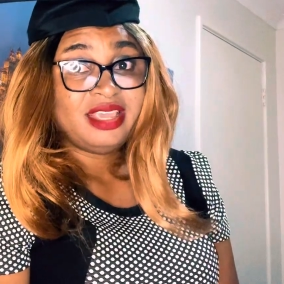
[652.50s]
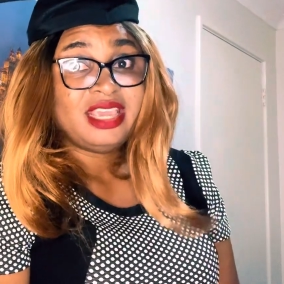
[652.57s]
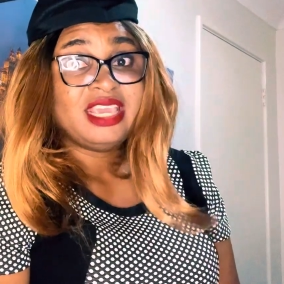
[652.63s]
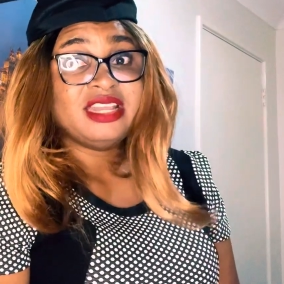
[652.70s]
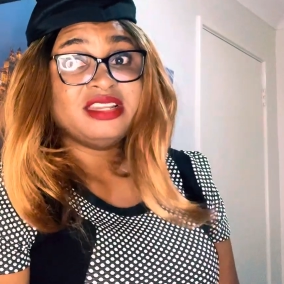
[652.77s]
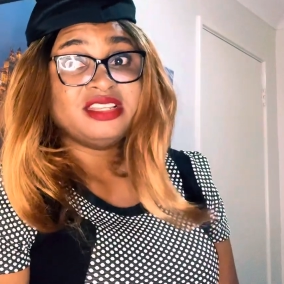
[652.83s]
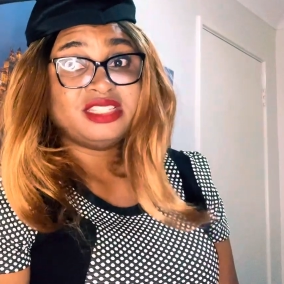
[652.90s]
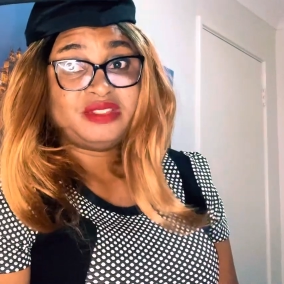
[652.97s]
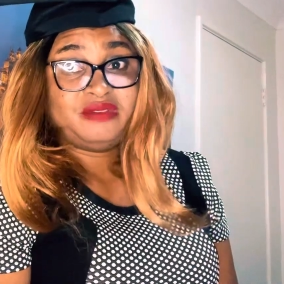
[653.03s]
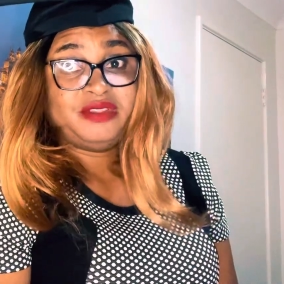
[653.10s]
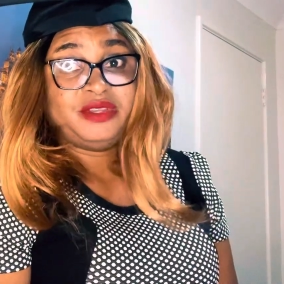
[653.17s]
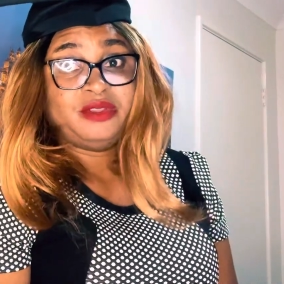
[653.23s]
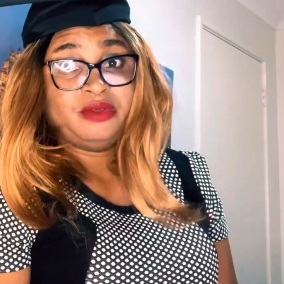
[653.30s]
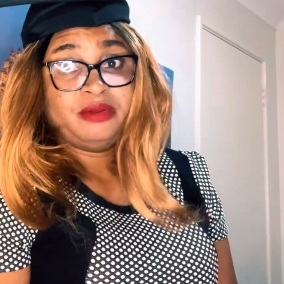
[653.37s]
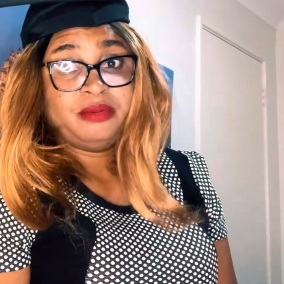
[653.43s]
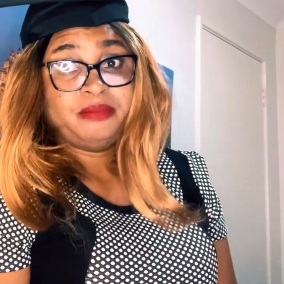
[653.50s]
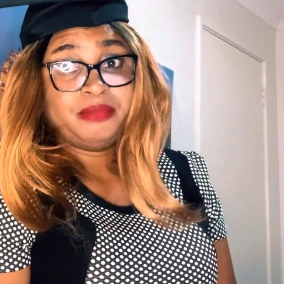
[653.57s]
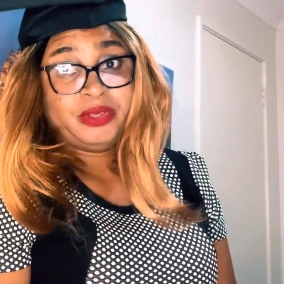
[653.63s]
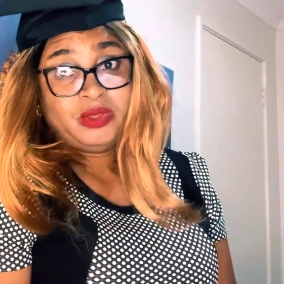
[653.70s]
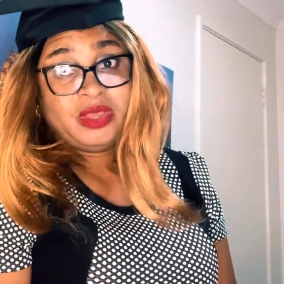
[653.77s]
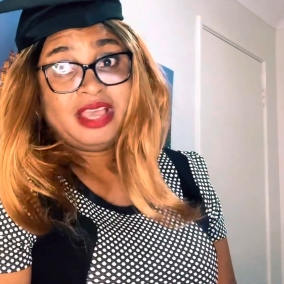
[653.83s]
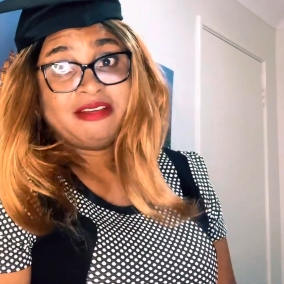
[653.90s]
in this video,
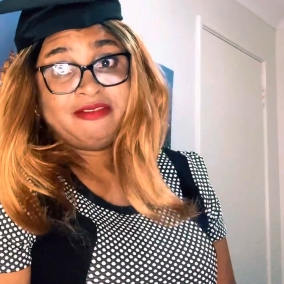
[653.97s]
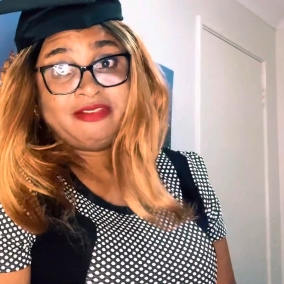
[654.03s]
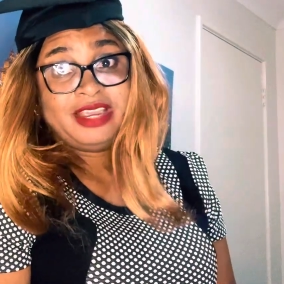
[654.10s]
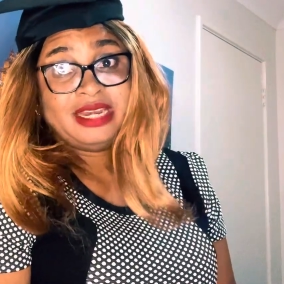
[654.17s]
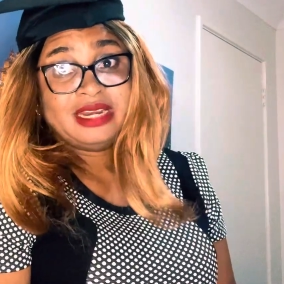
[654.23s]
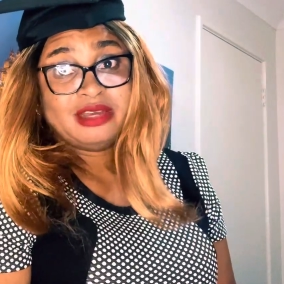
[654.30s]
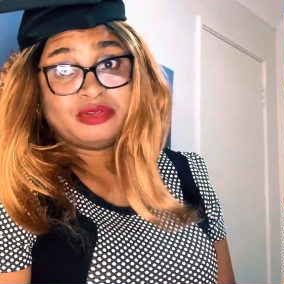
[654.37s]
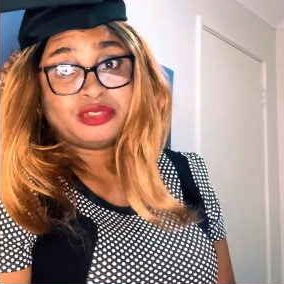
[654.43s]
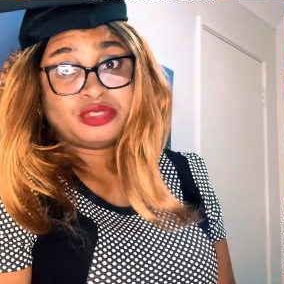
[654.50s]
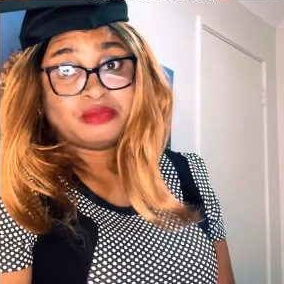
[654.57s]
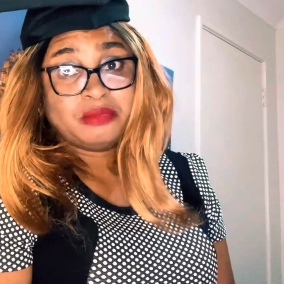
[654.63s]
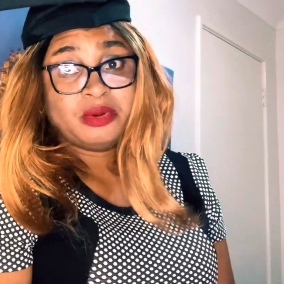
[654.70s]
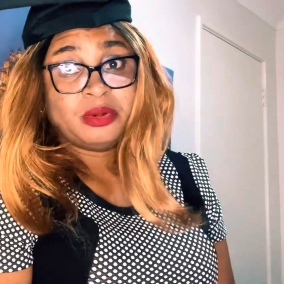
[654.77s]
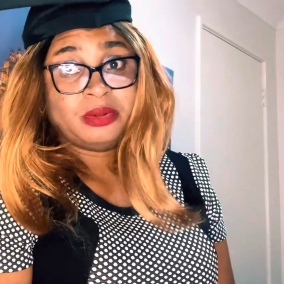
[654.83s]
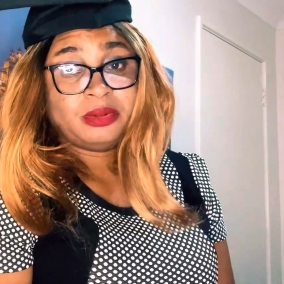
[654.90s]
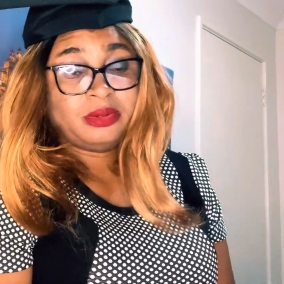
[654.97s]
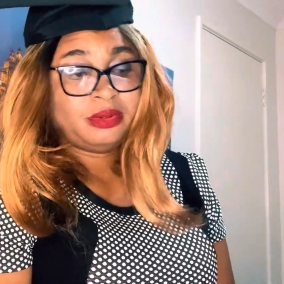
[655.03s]
but you can find out more.